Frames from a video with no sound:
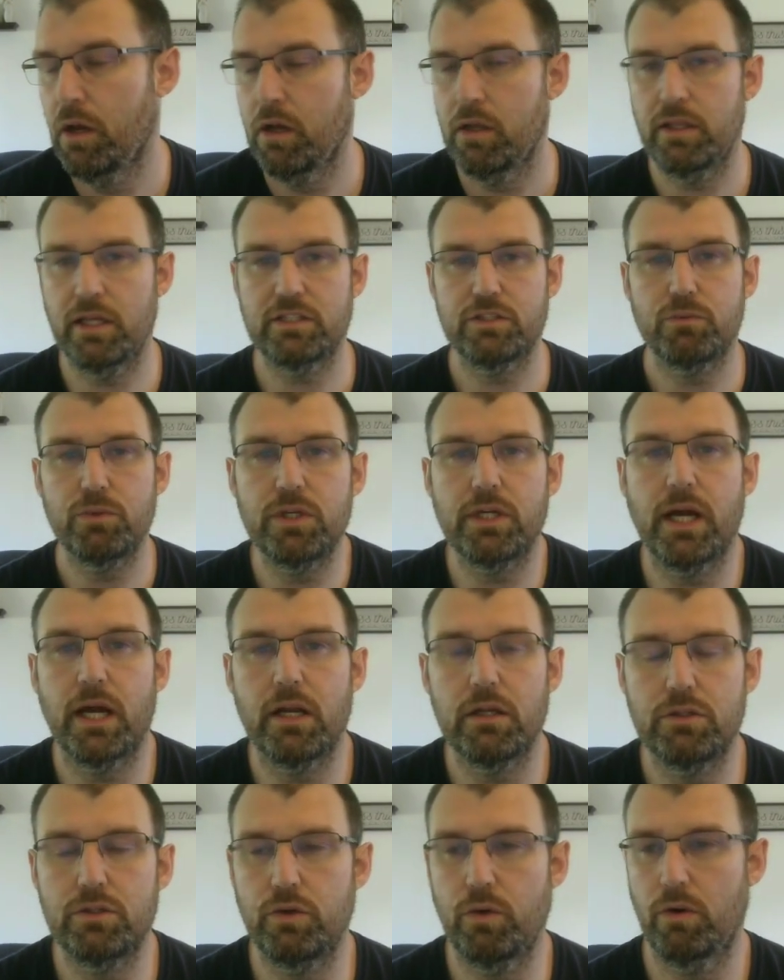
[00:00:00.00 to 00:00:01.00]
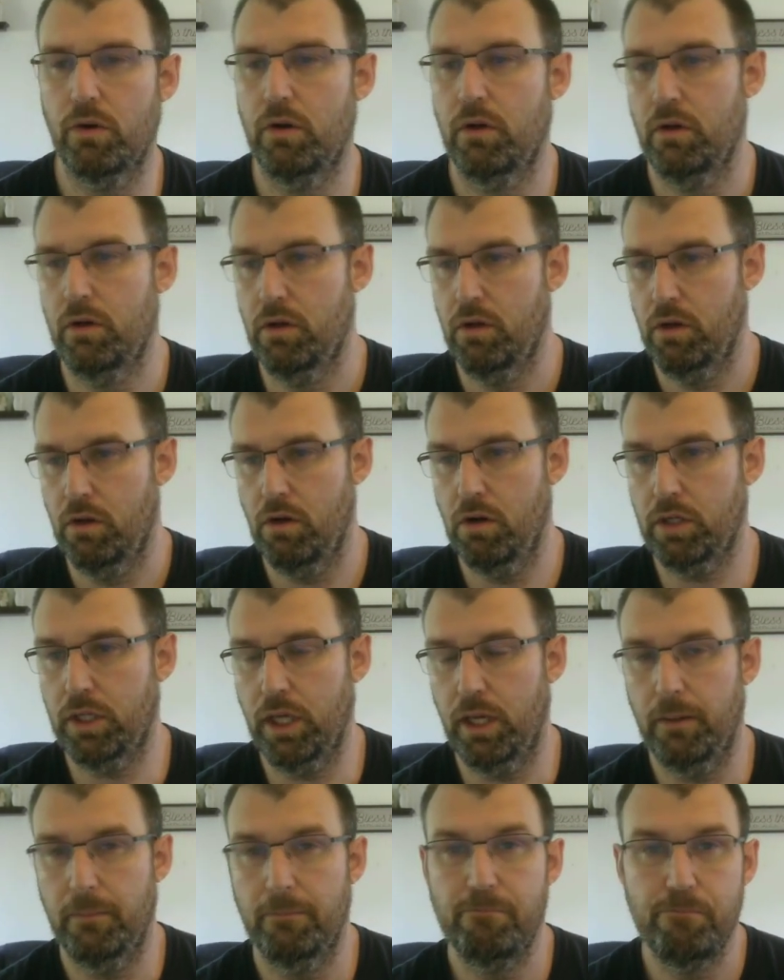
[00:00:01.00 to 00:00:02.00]
That's what you got to do.
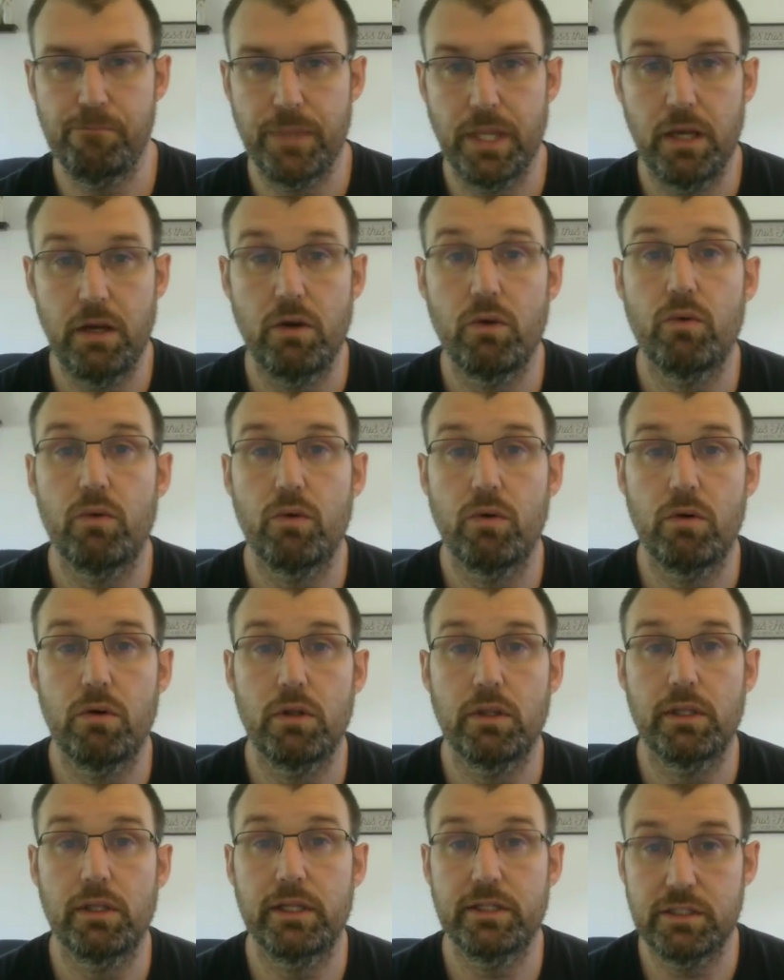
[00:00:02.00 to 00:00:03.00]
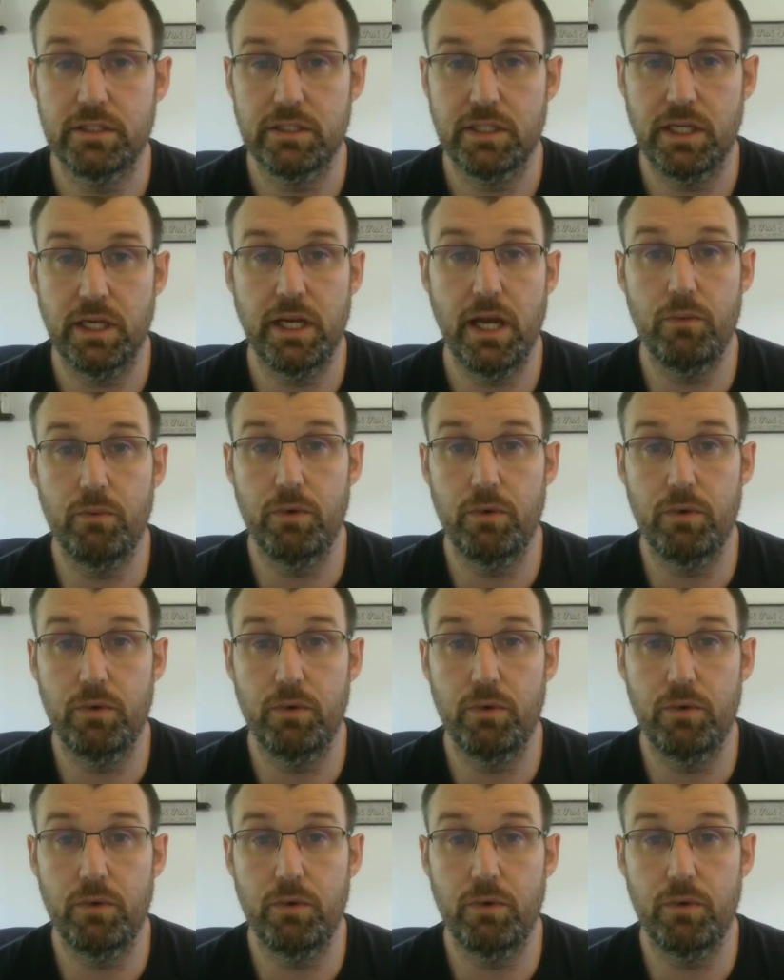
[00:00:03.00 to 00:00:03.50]
Okay, let's get on